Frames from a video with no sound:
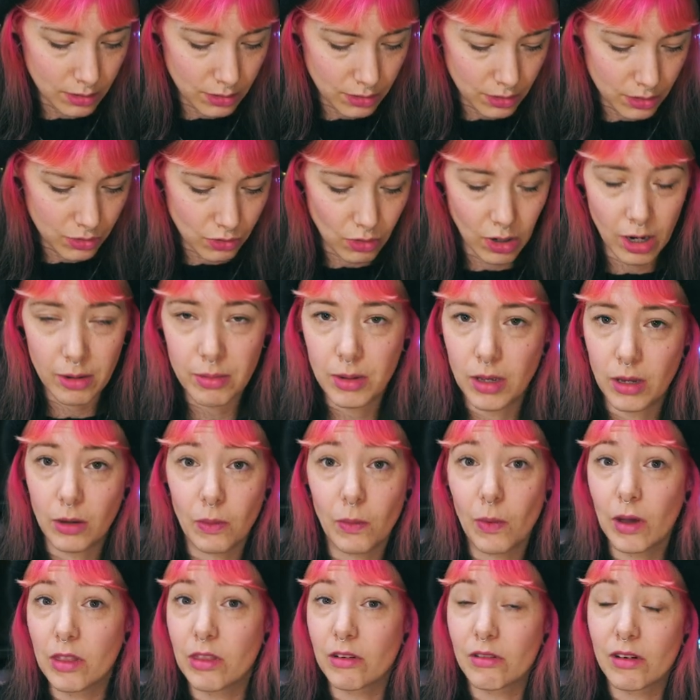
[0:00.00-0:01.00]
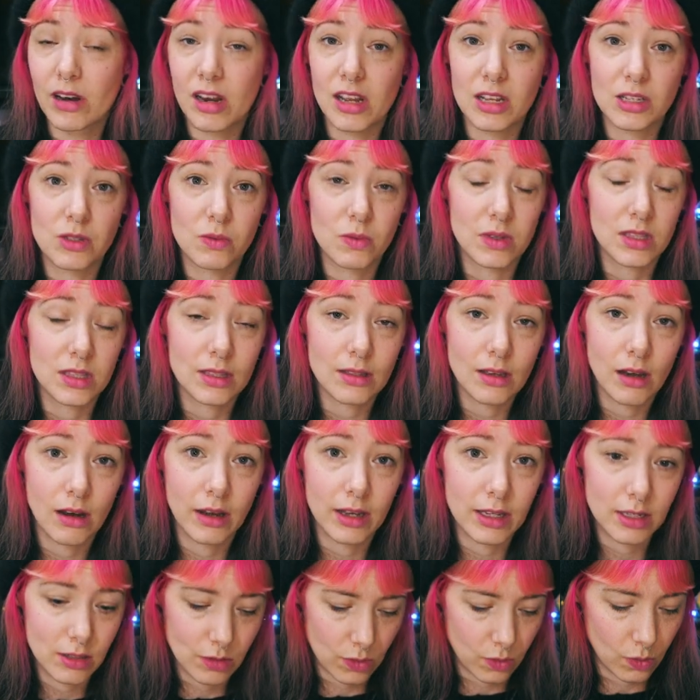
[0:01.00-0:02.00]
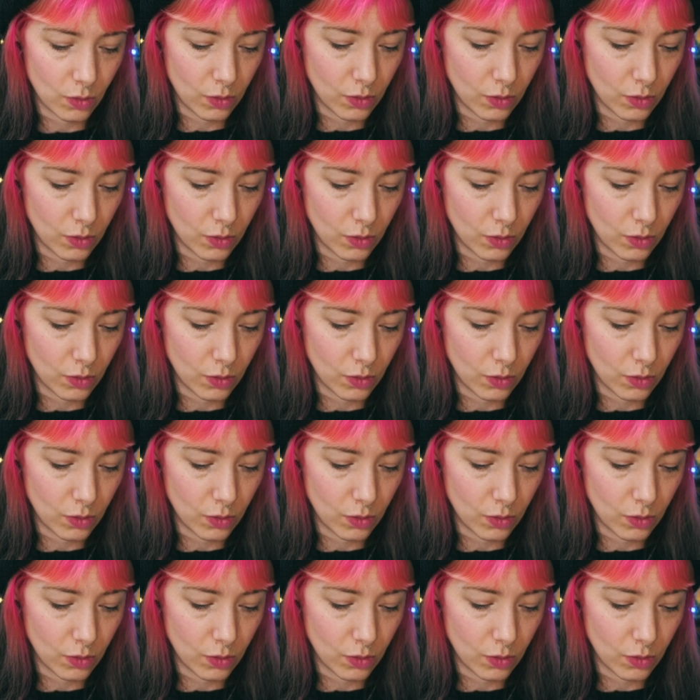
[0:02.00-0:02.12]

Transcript: striping, whether it is with dice